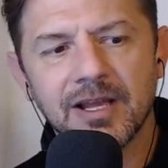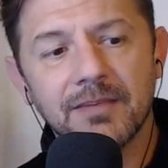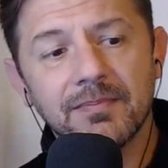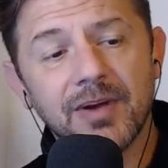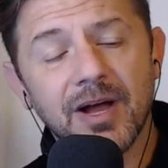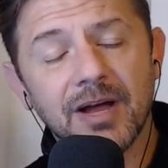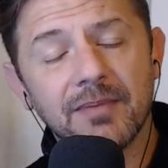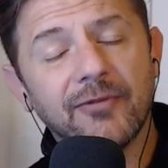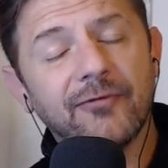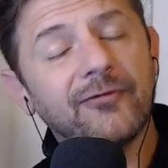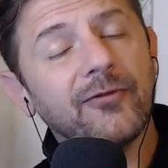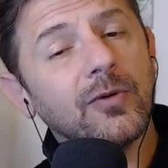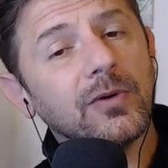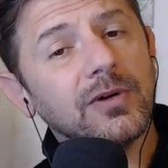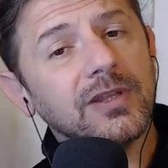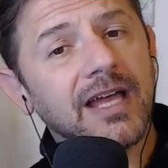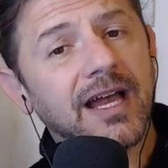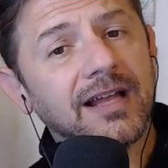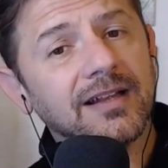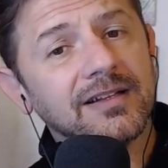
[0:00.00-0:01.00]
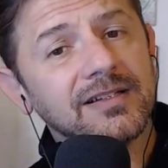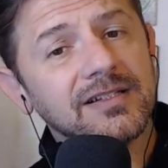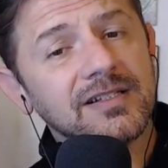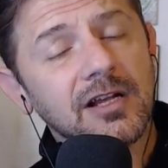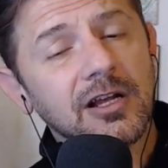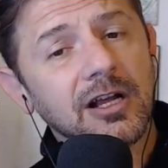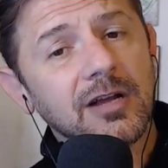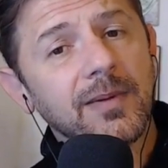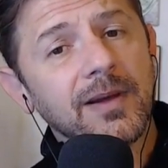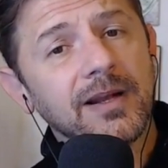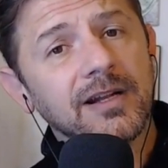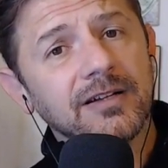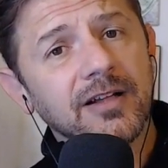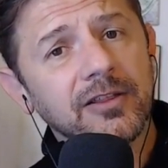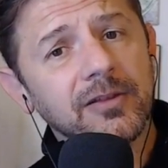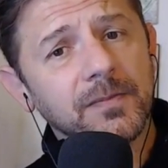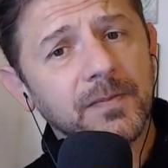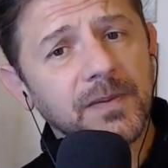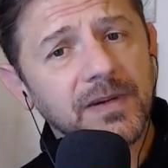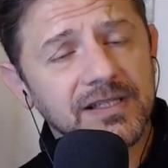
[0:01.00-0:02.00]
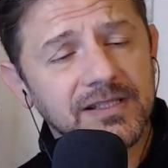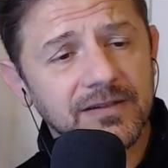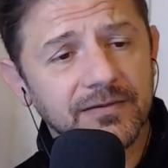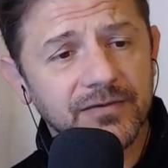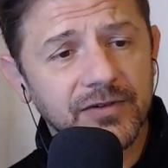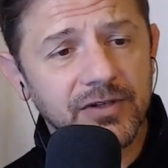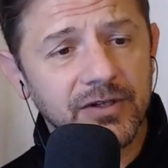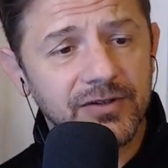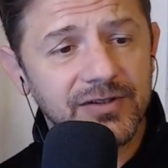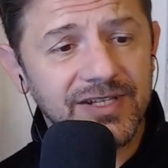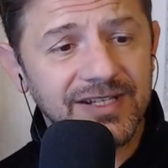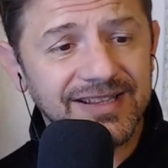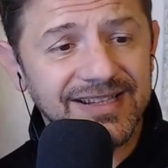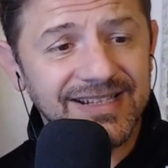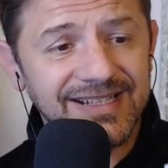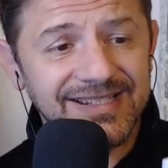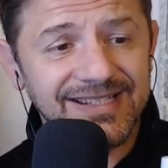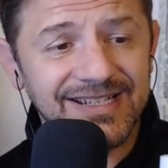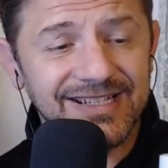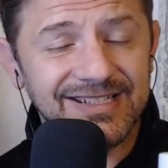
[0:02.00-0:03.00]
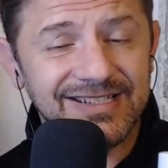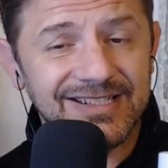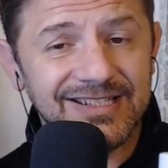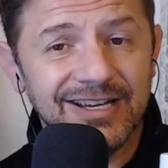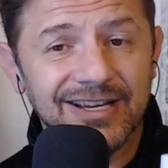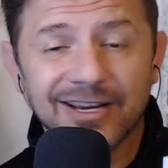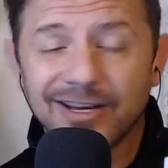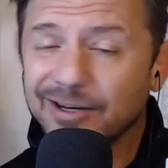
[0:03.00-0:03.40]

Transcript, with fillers: But before that, let's talk about another piece of news, and this is